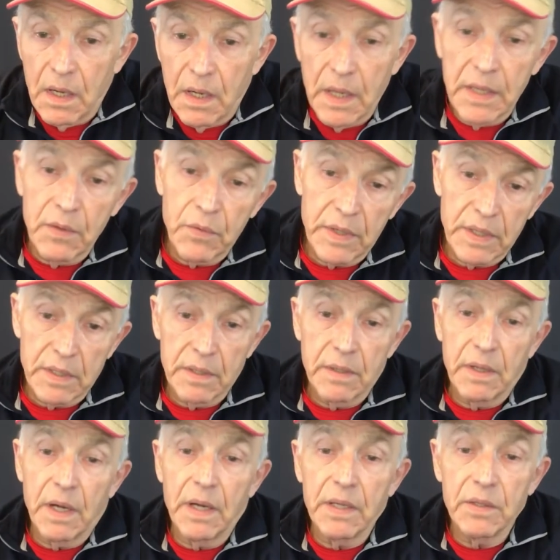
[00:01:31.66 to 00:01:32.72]
Anyway,
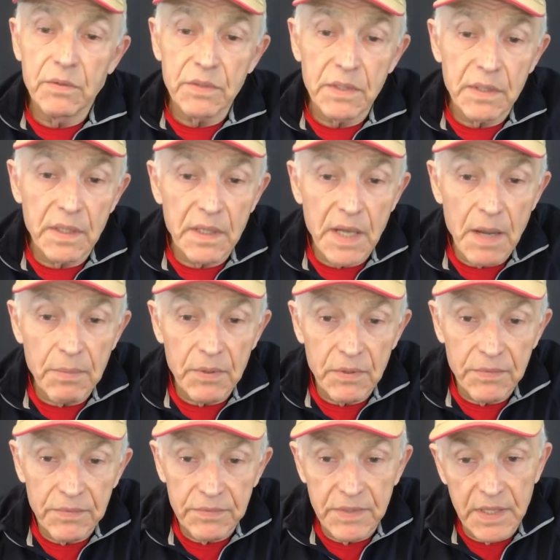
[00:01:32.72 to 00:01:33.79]
I use it a couple of
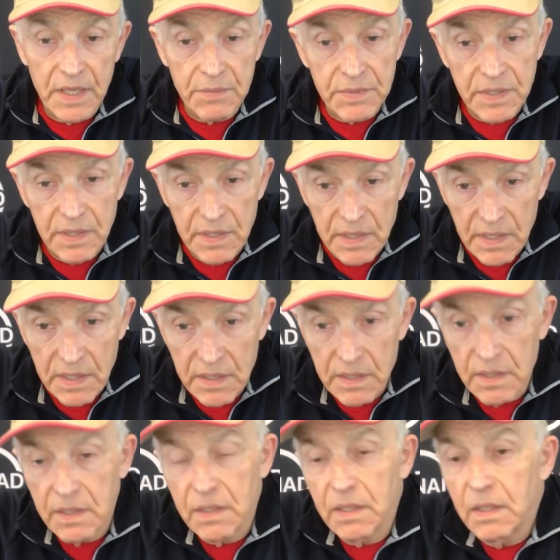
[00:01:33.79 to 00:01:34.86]
times a day,
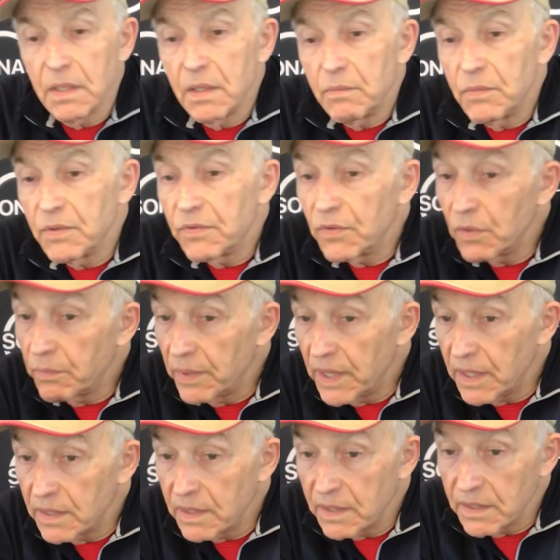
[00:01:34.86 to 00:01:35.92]
before
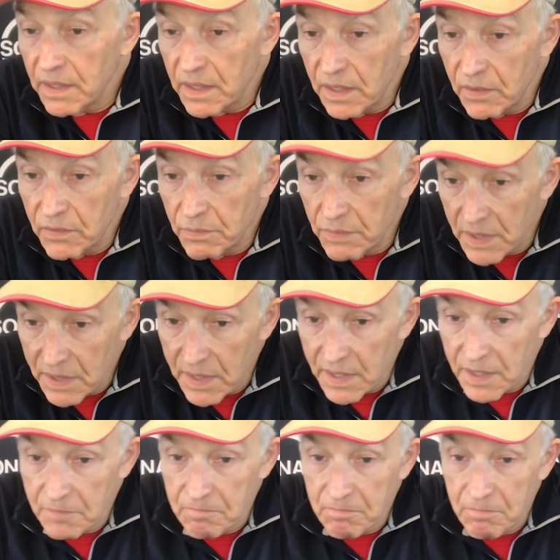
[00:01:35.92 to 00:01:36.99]
bed and around midday.